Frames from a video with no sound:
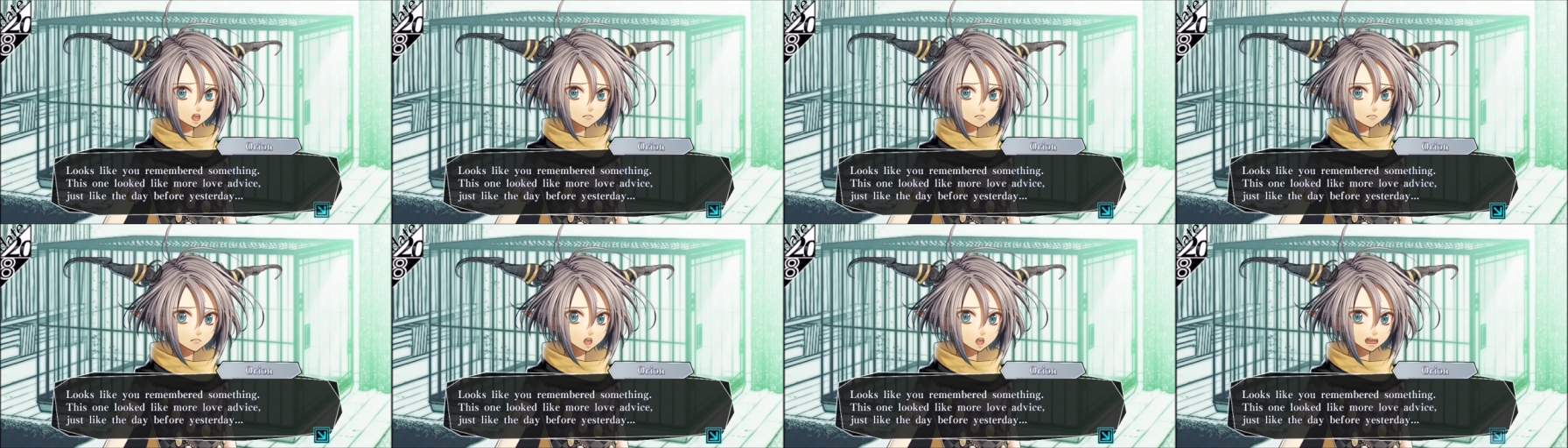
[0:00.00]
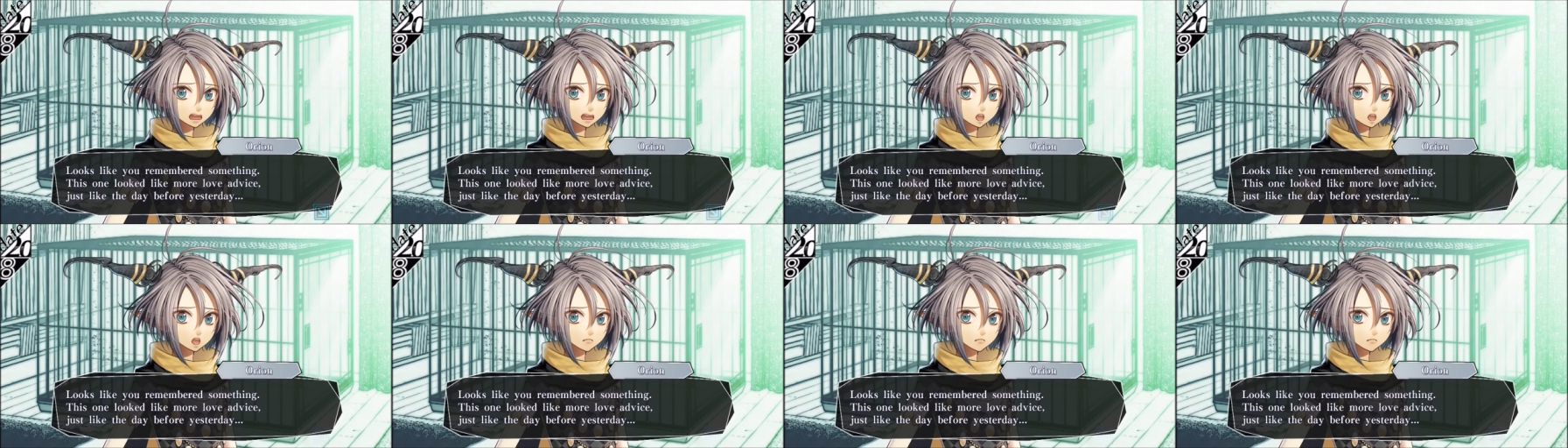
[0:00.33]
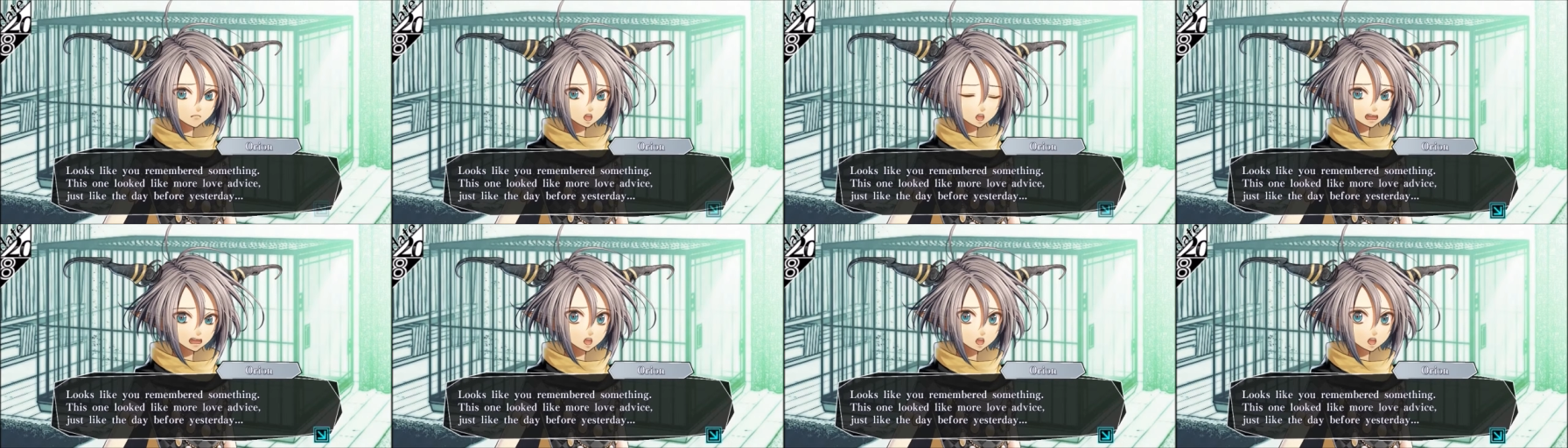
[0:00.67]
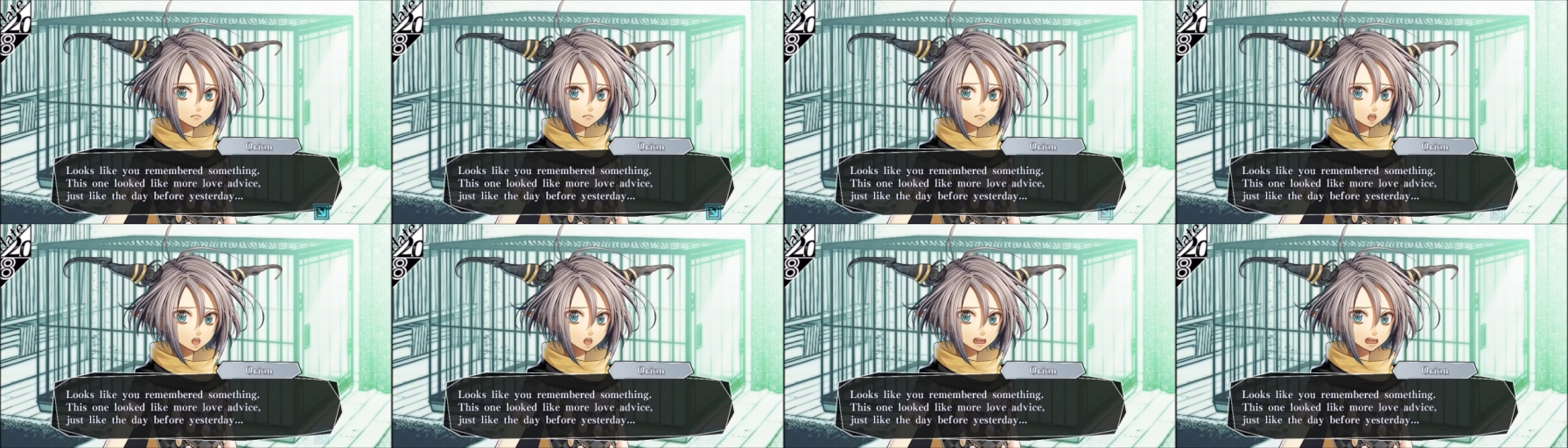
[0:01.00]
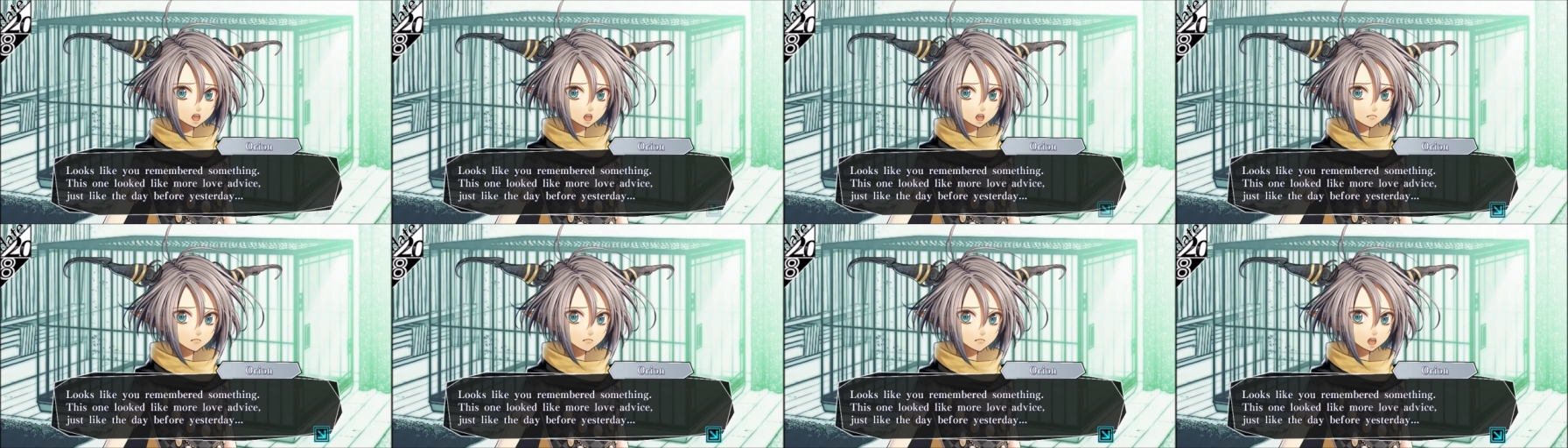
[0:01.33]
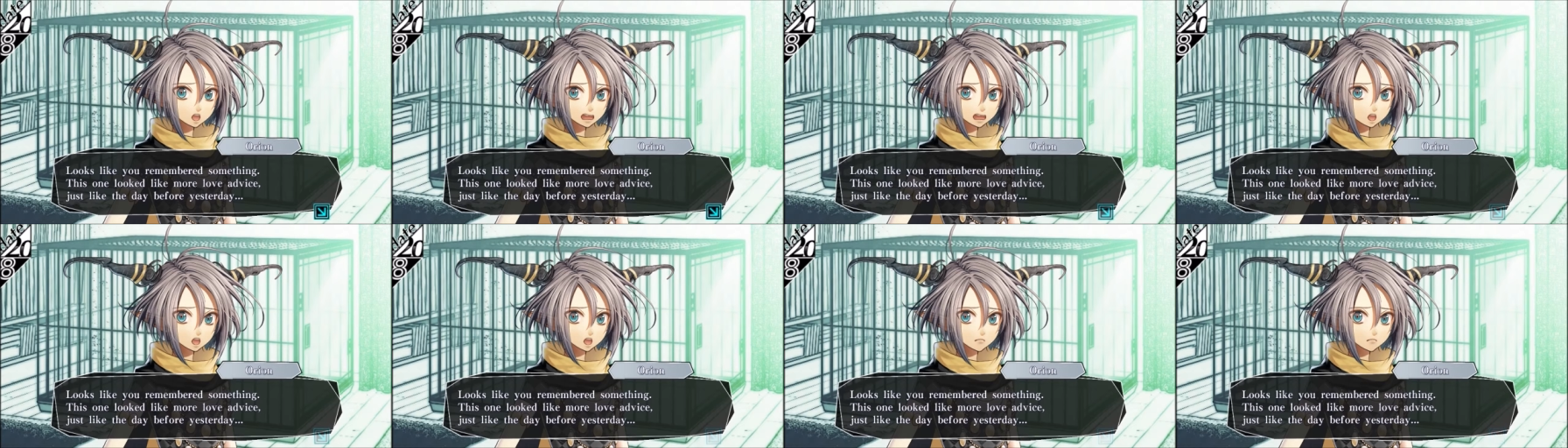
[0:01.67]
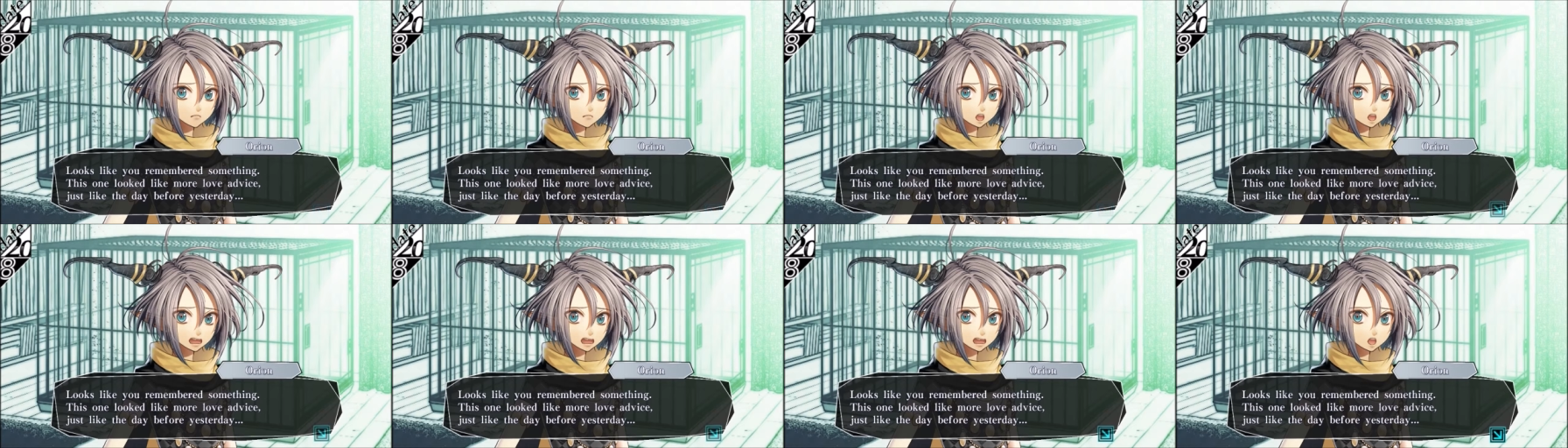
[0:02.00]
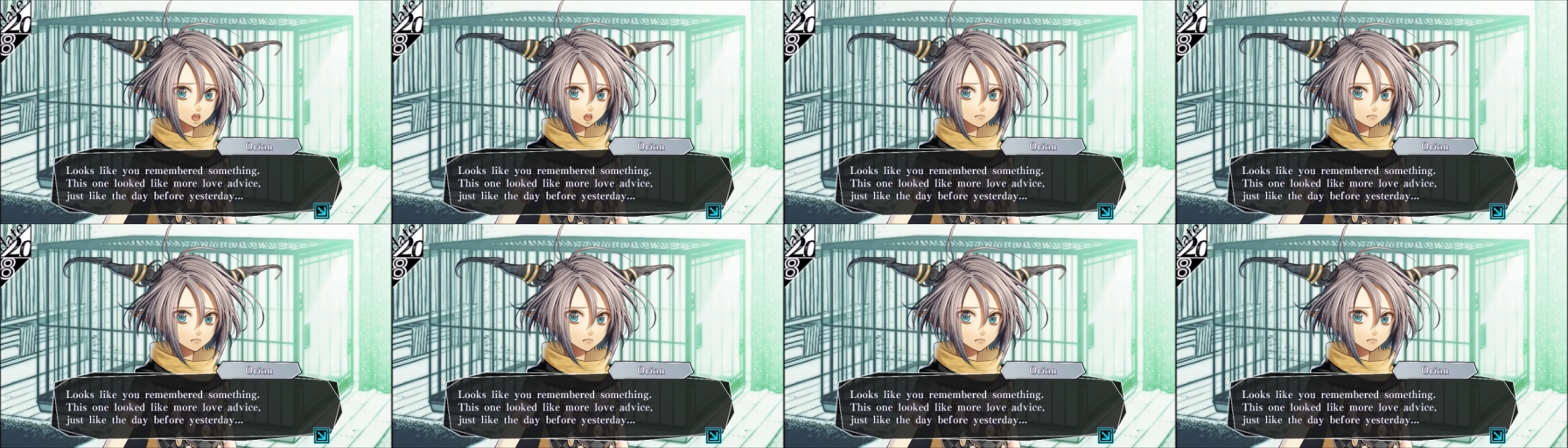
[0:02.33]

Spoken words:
love advice, just like the day before